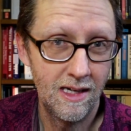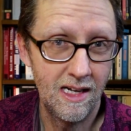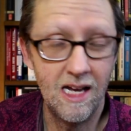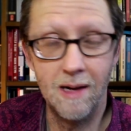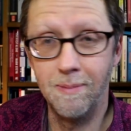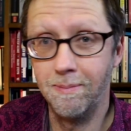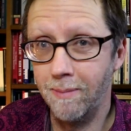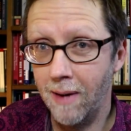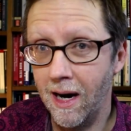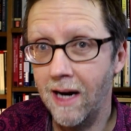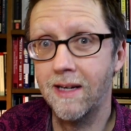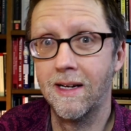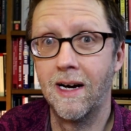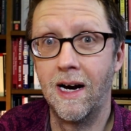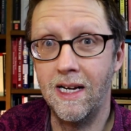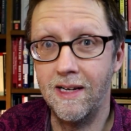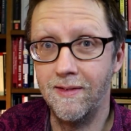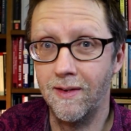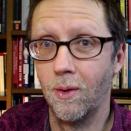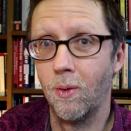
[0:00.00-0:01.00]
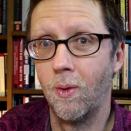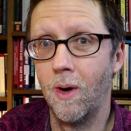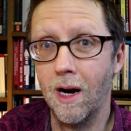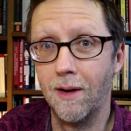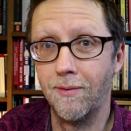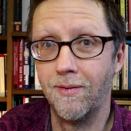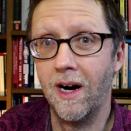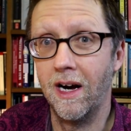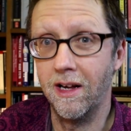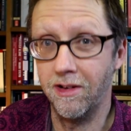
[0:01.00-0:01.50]
It might not even
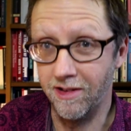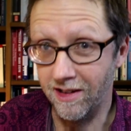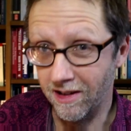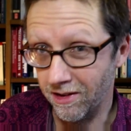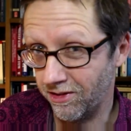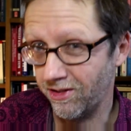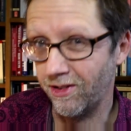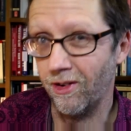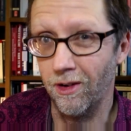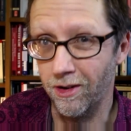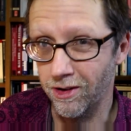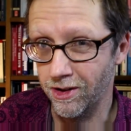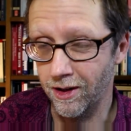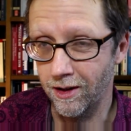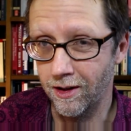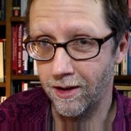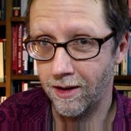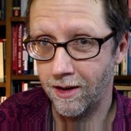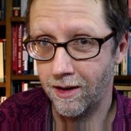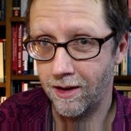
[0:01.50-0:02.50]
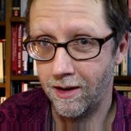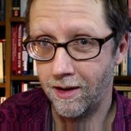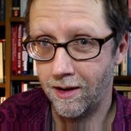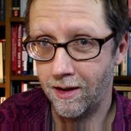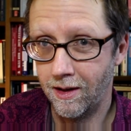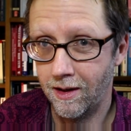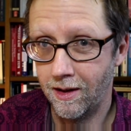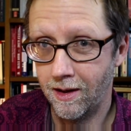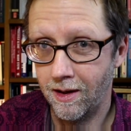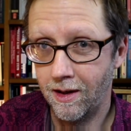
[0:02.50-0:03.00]
qualify as an excursion.
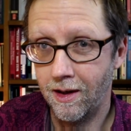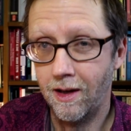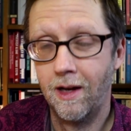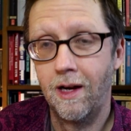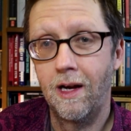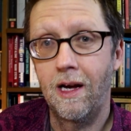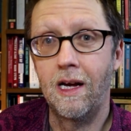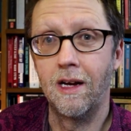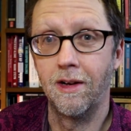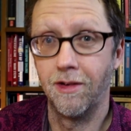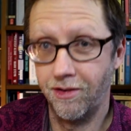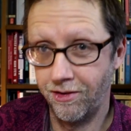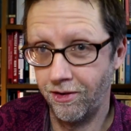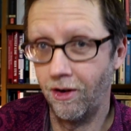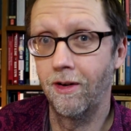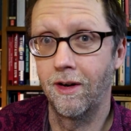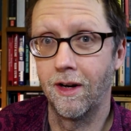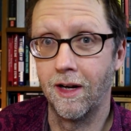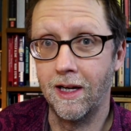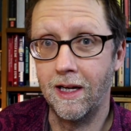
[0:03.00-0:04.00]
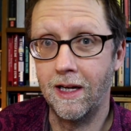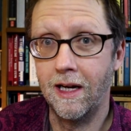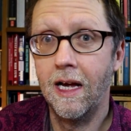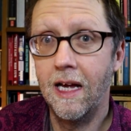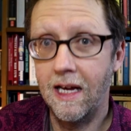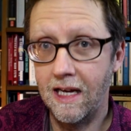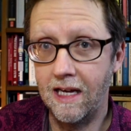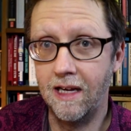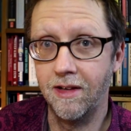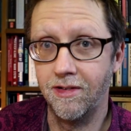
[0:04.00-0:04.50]
It certainly
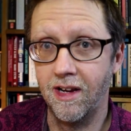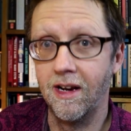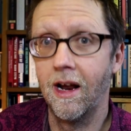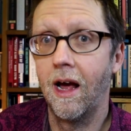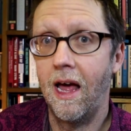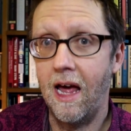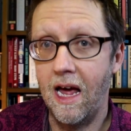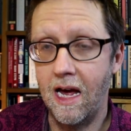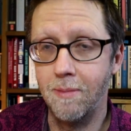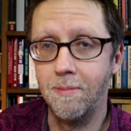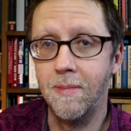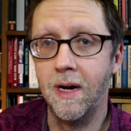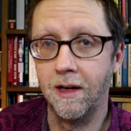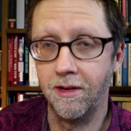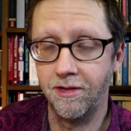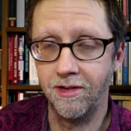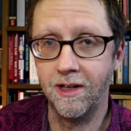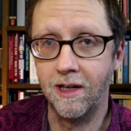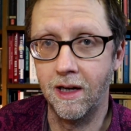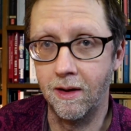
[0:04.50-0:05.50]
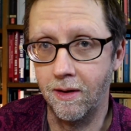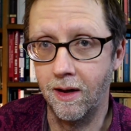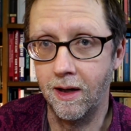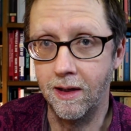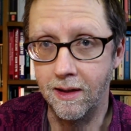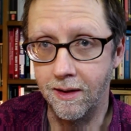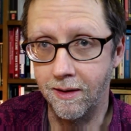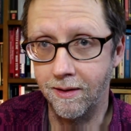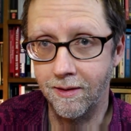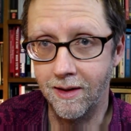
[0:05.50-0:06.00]
isn't a menacing
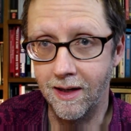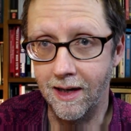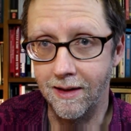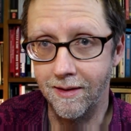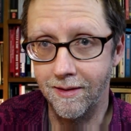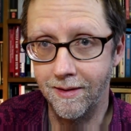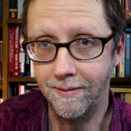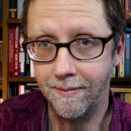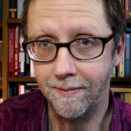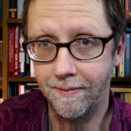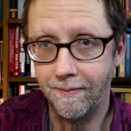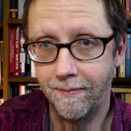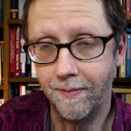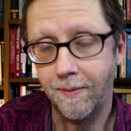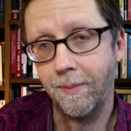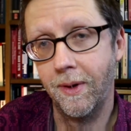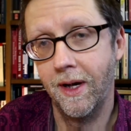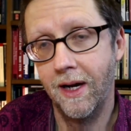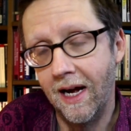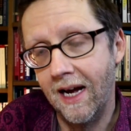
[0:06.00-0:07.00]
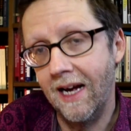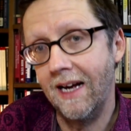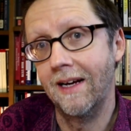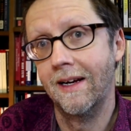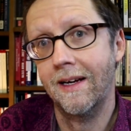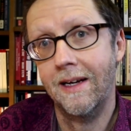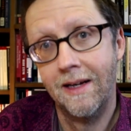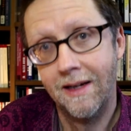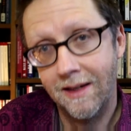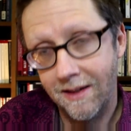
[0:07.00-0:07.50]
Iranian threat. But
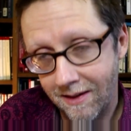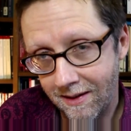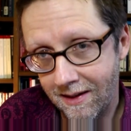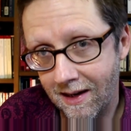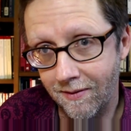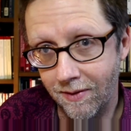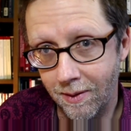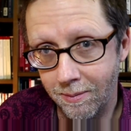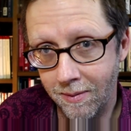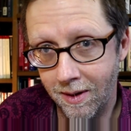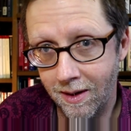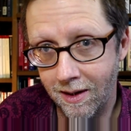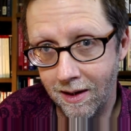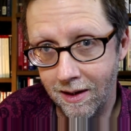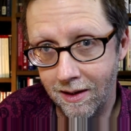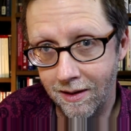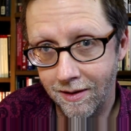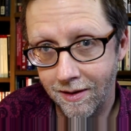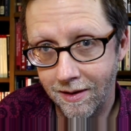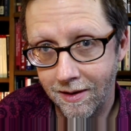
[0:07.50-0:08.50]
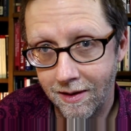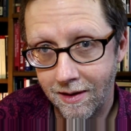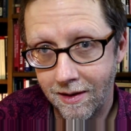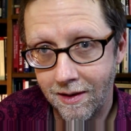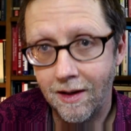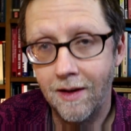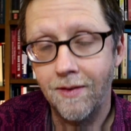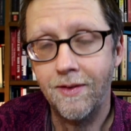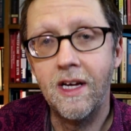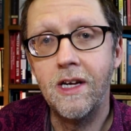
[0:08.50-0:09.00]
hey, never mind.
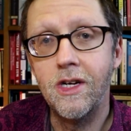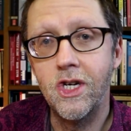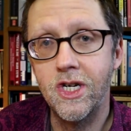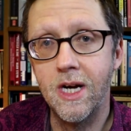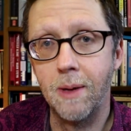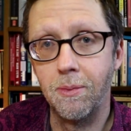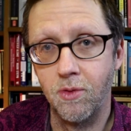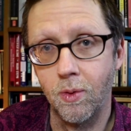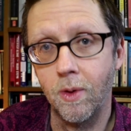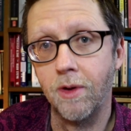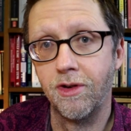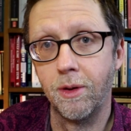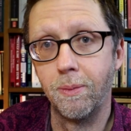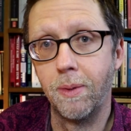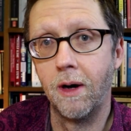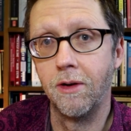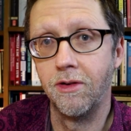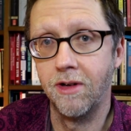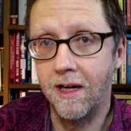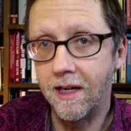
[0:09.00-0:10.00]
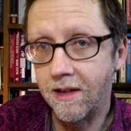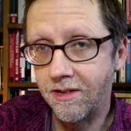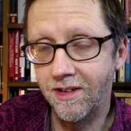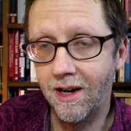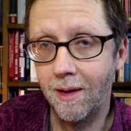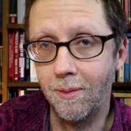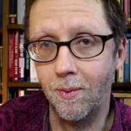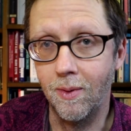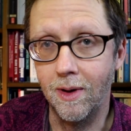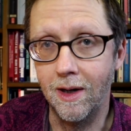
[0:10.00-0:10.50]
These ships were supposedly
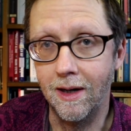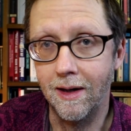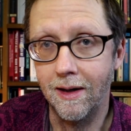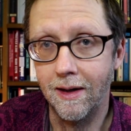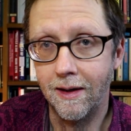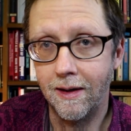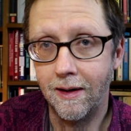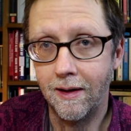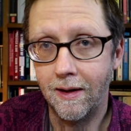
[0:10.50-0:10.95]
somewhere.